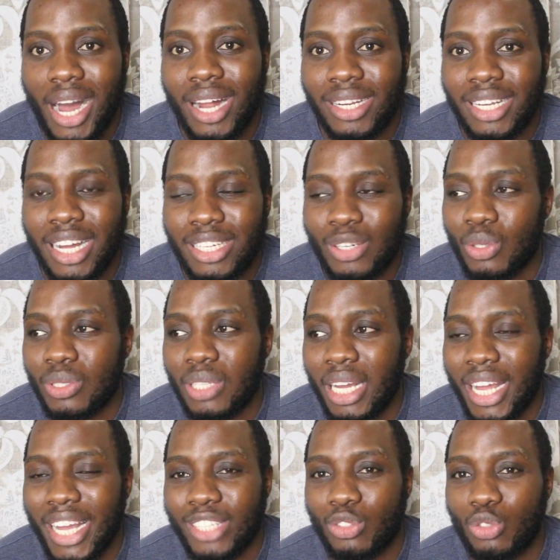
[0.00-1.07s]
add another
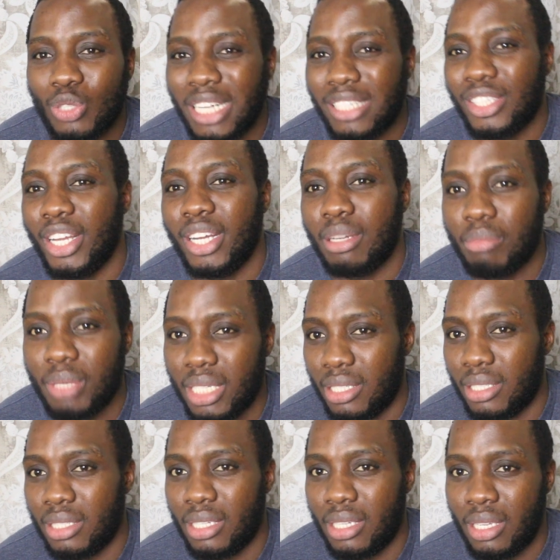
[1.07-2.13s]
extra 30
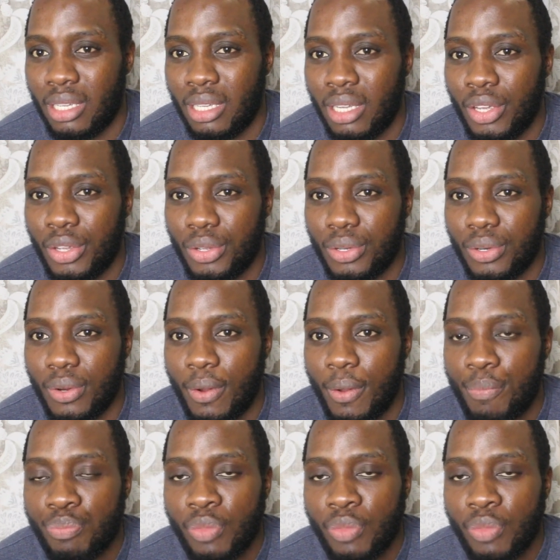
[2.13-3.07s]
minutes, you know?